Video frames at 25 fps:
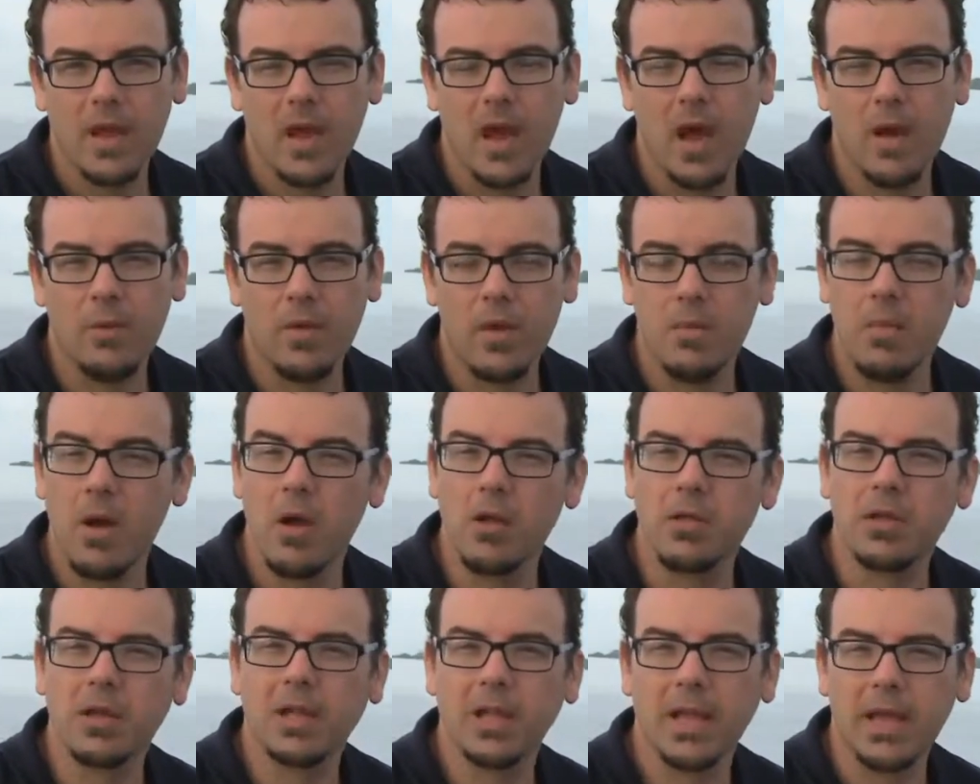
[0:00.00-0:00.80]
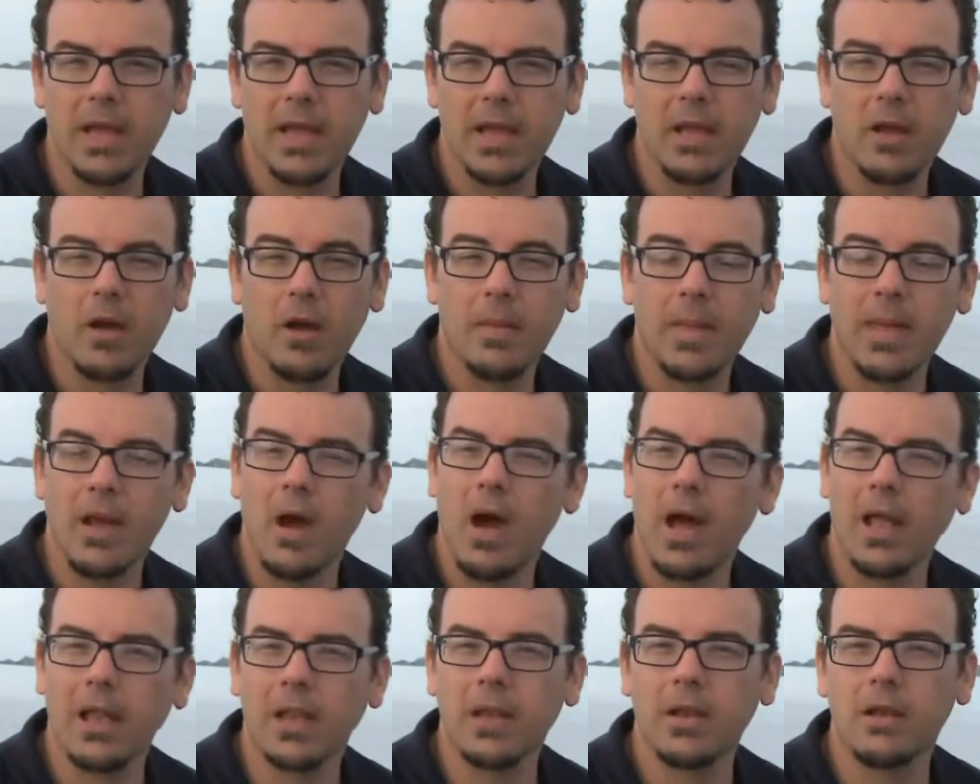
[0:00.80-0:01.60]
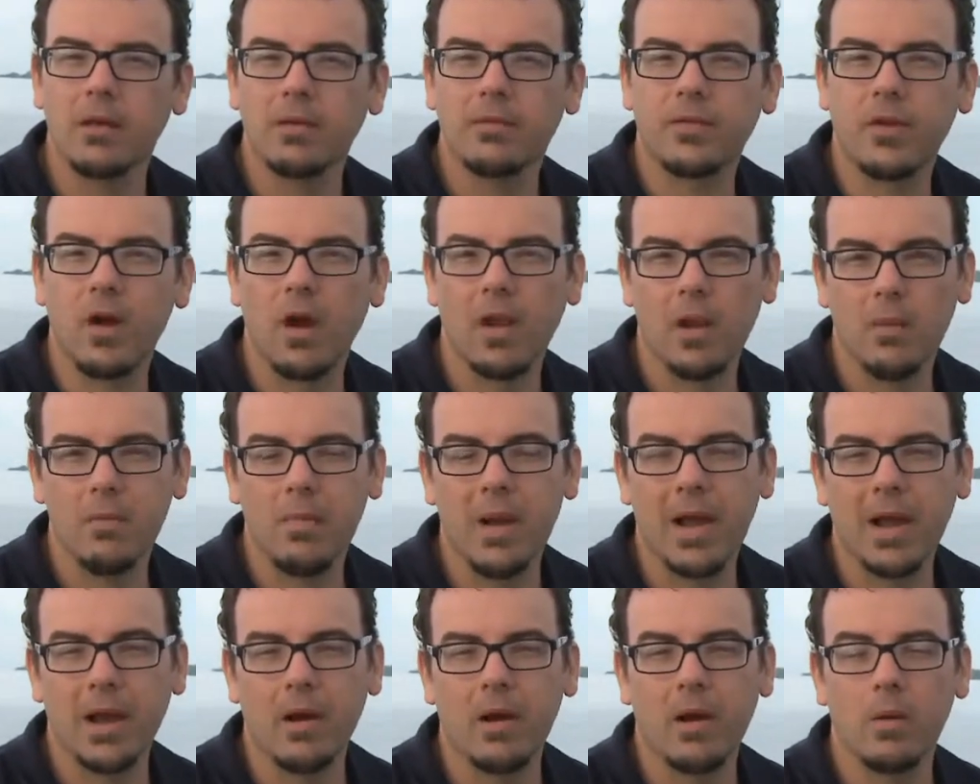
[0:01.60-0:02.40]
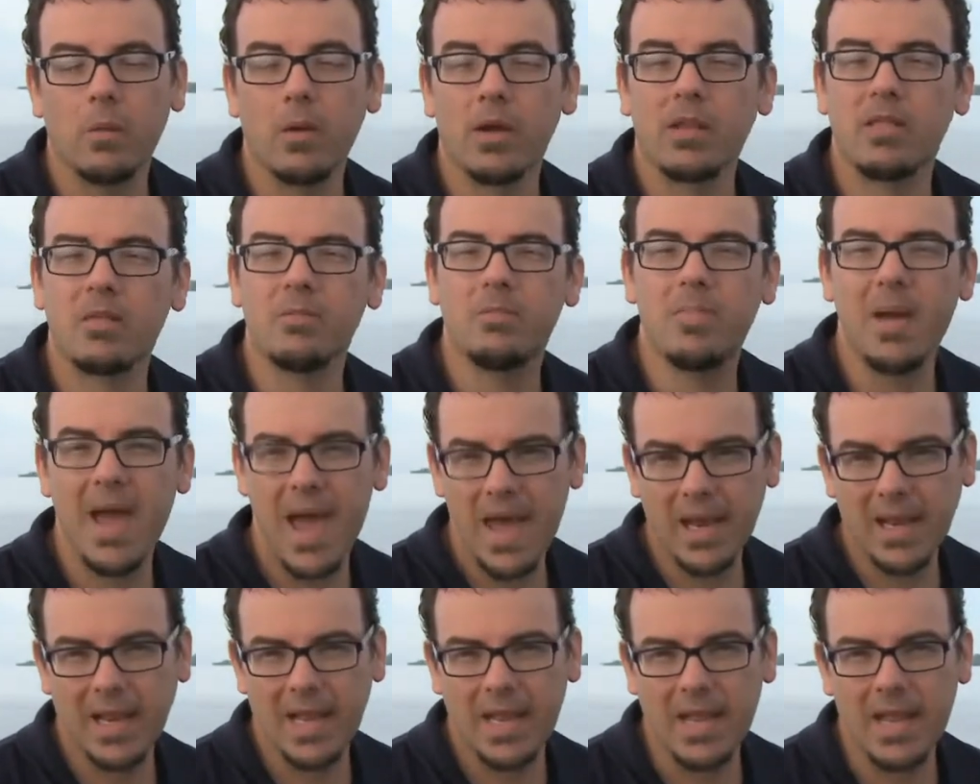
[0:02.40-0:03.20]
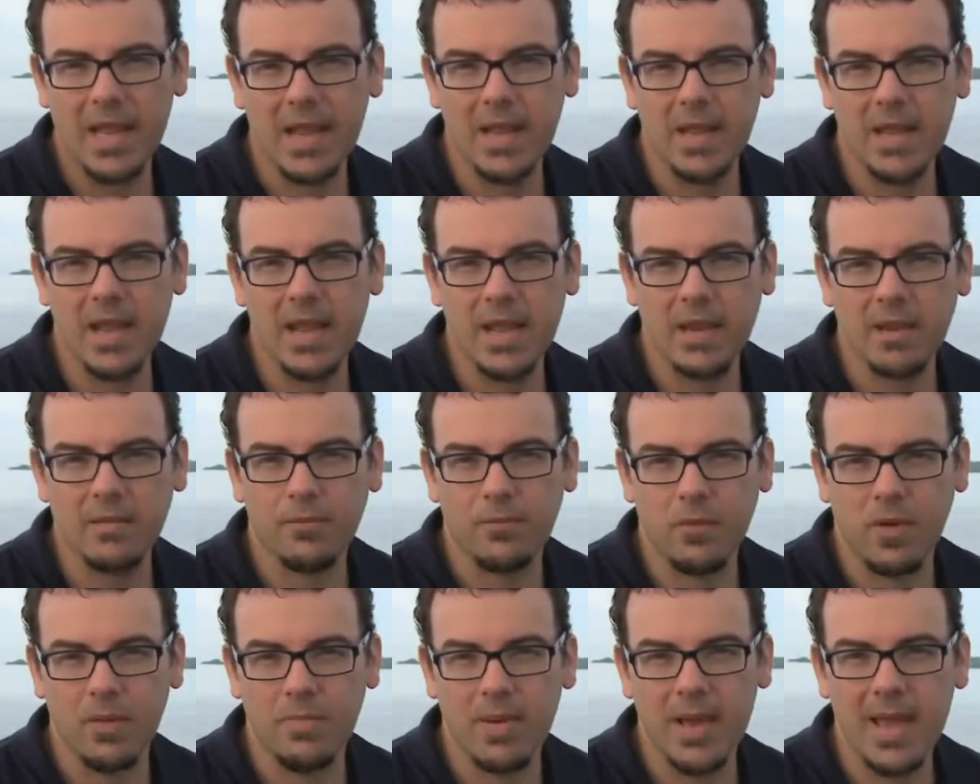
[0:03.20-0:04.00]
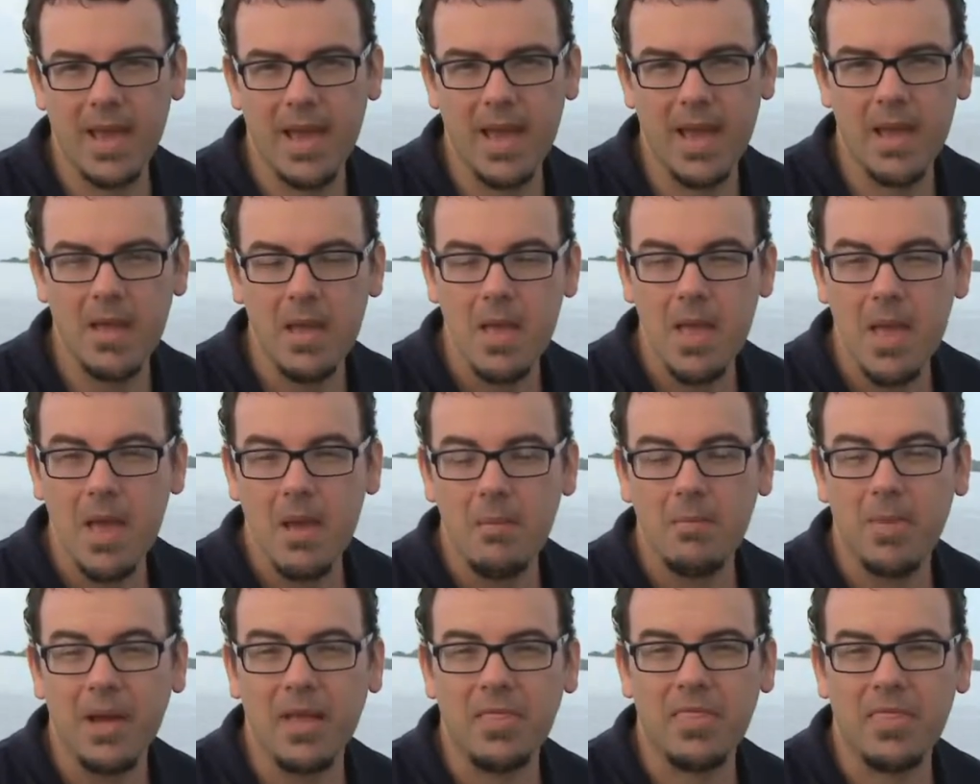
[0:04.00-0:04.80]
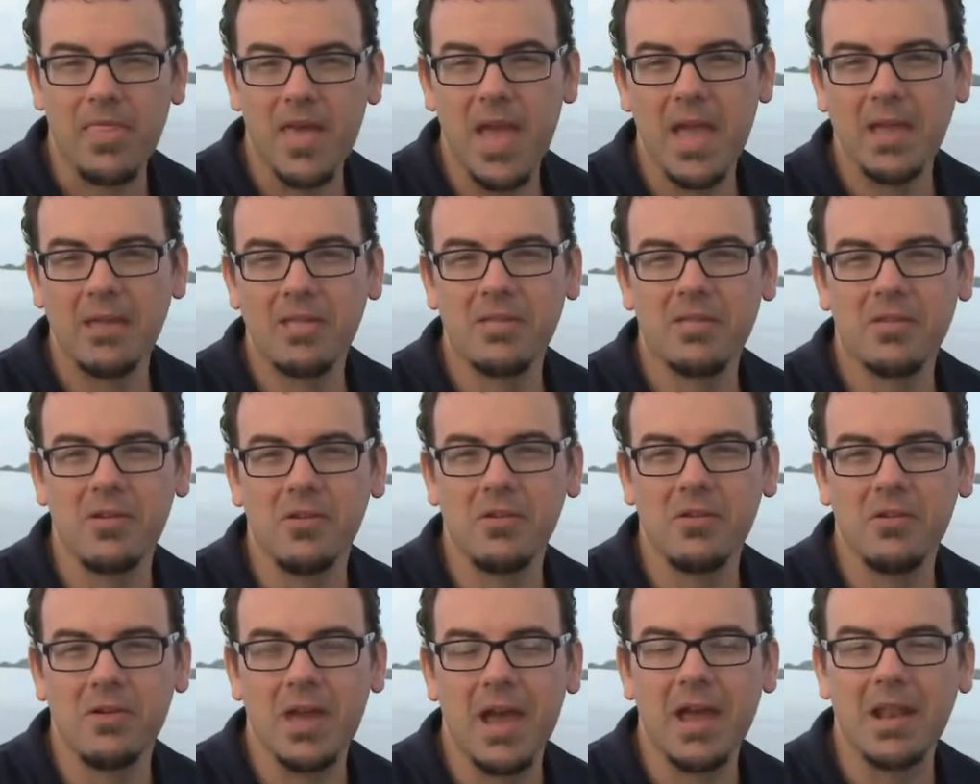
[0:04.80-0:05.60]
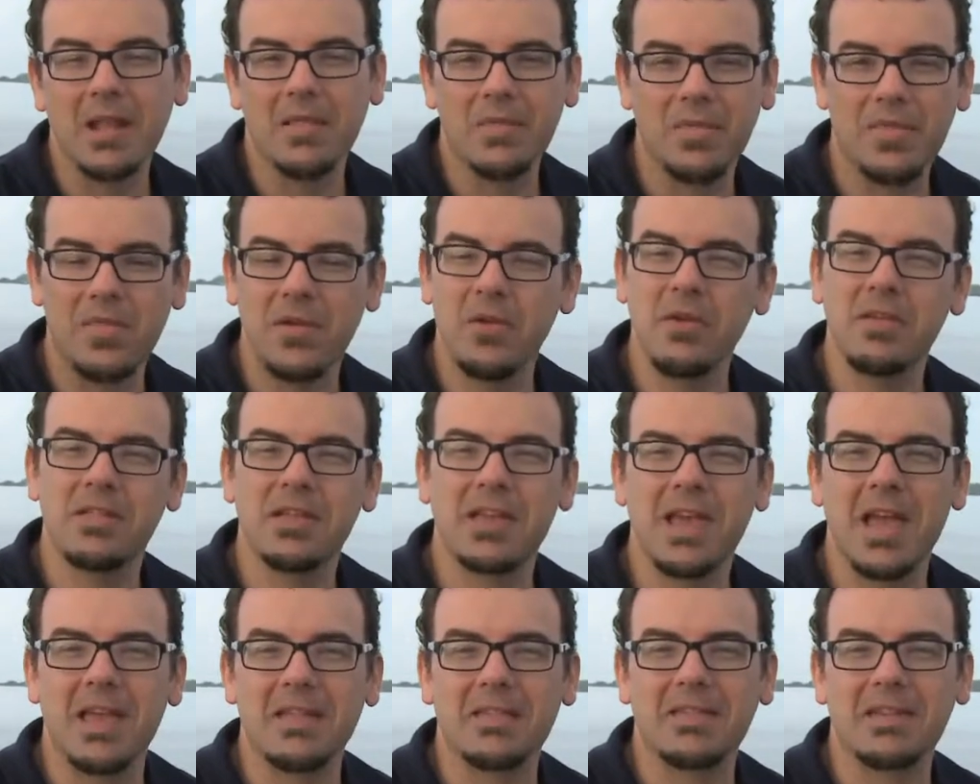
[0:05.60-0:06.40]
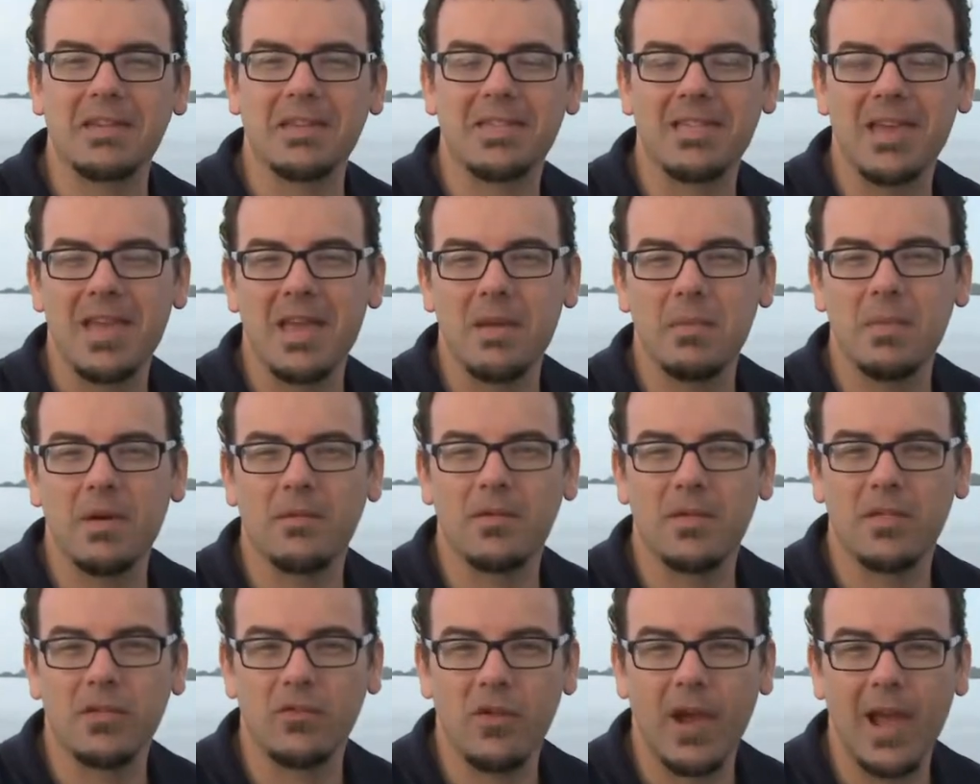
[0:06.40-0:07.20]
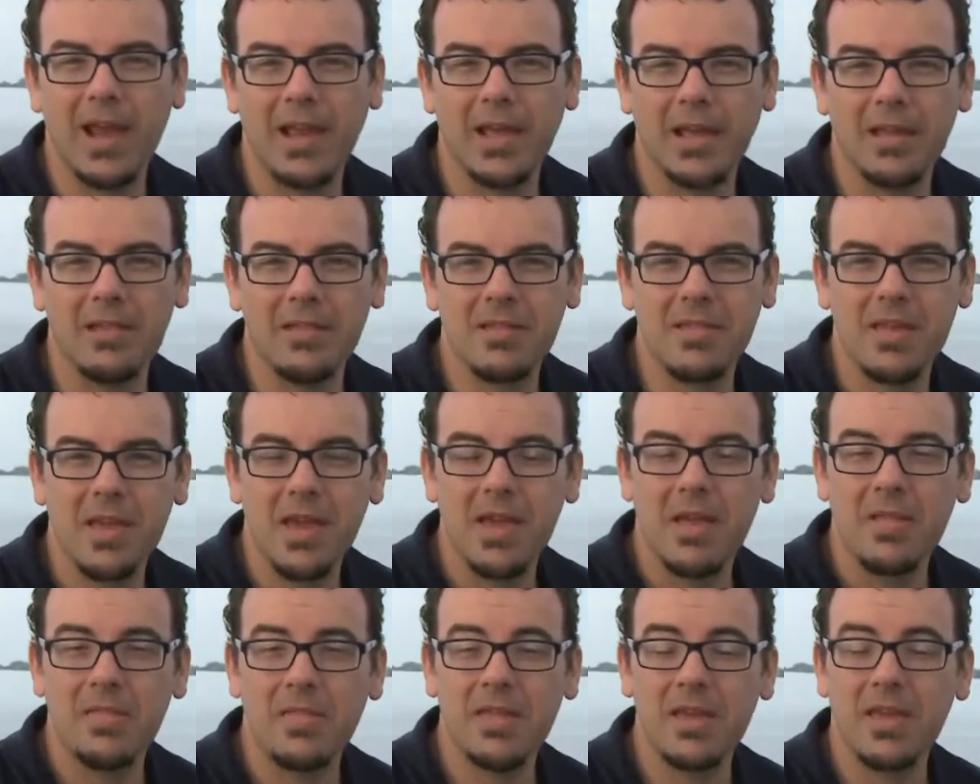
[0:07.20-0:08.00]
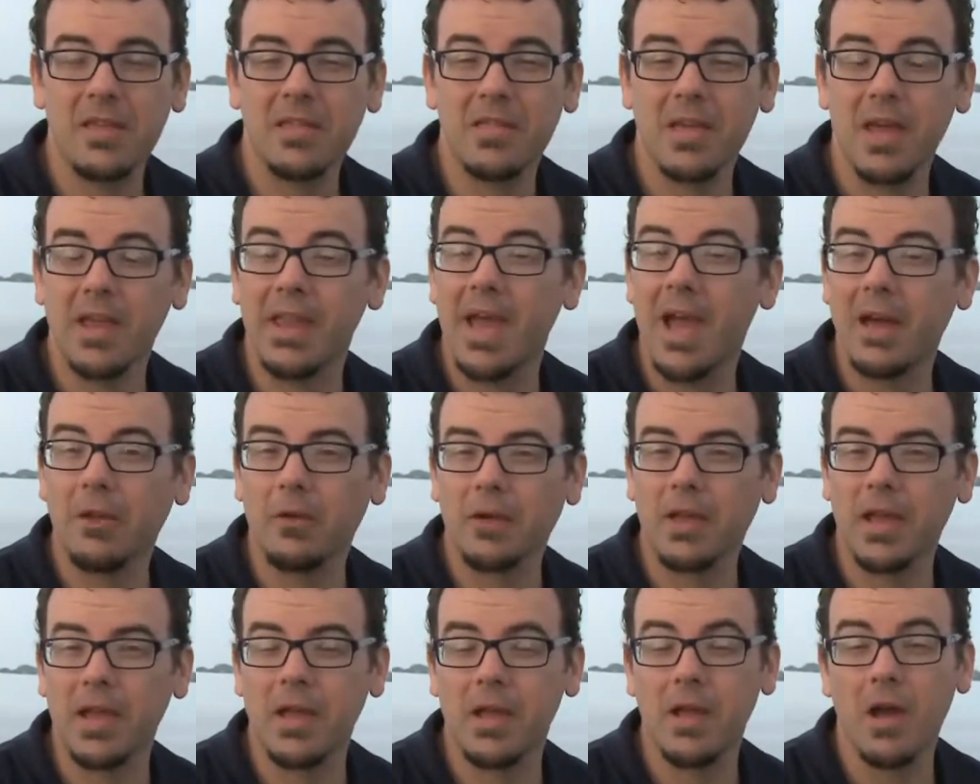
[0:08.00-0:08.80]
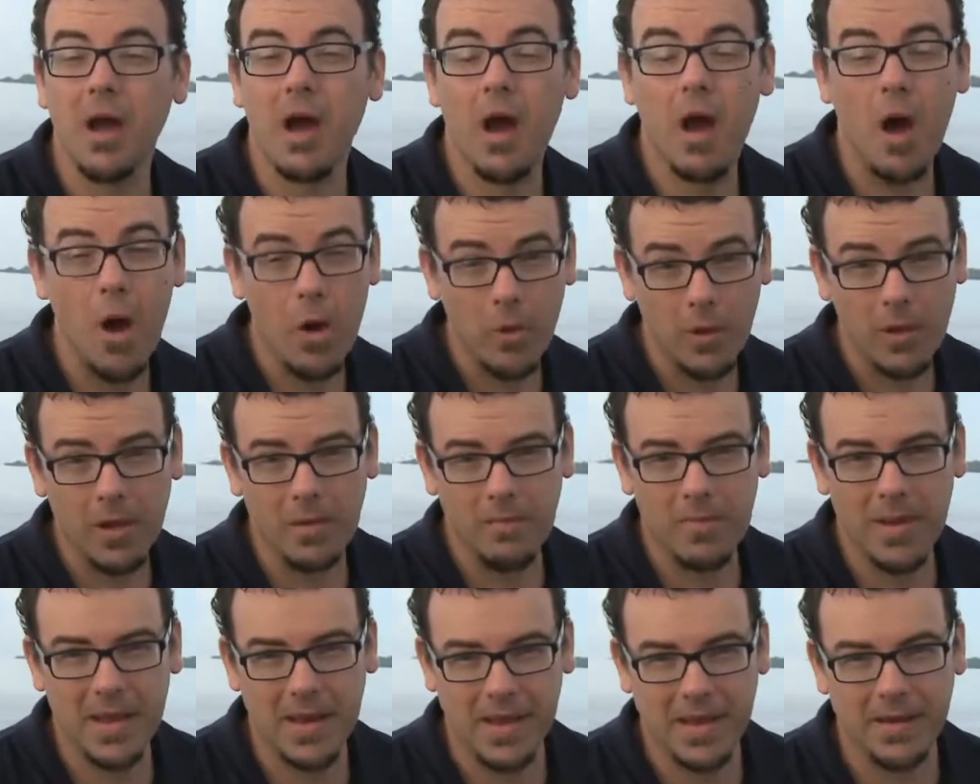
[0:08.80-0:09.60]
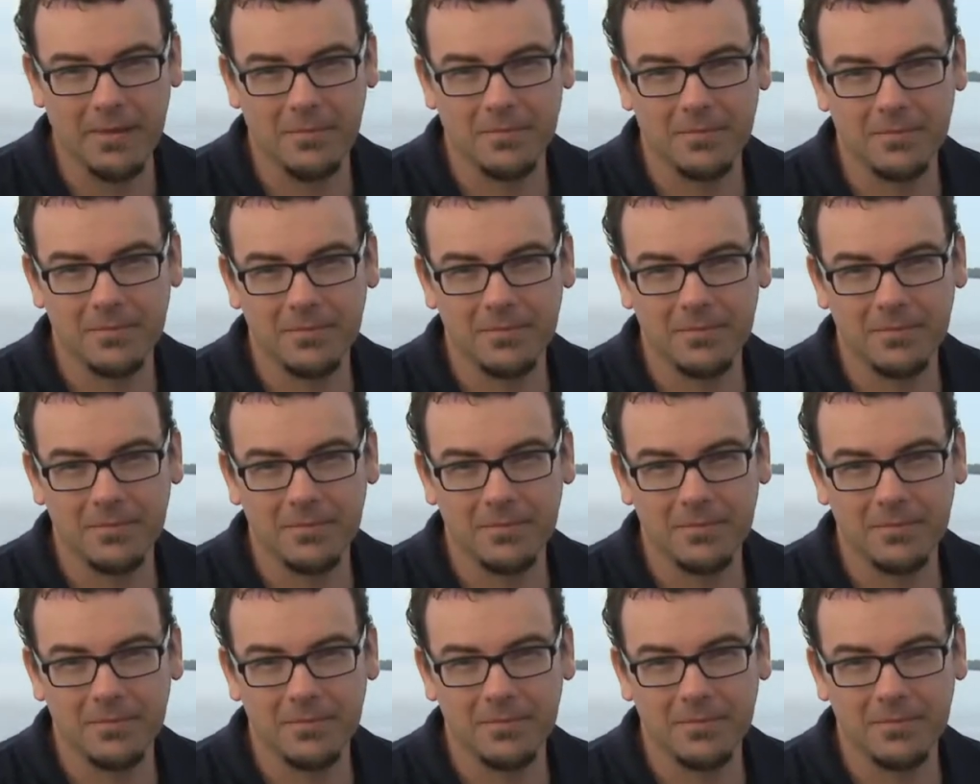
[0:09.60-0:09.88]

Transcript: a remote clinic on the island of Kolombangara was badly in need of repair, but thanks to an enthusiastic team of Australians, things are now looking a whole lot better.